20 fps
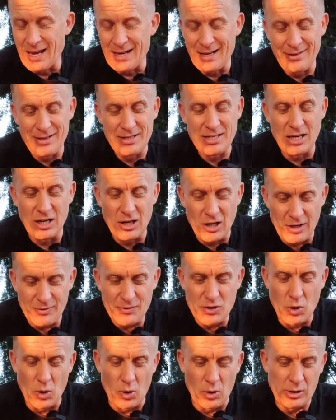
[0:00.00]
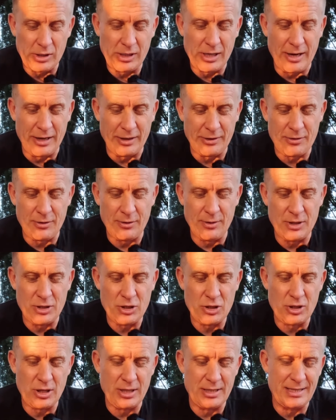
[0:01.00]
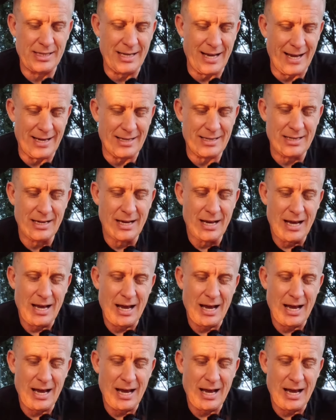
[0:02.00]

Now, there's a lot of talk going through a cassette,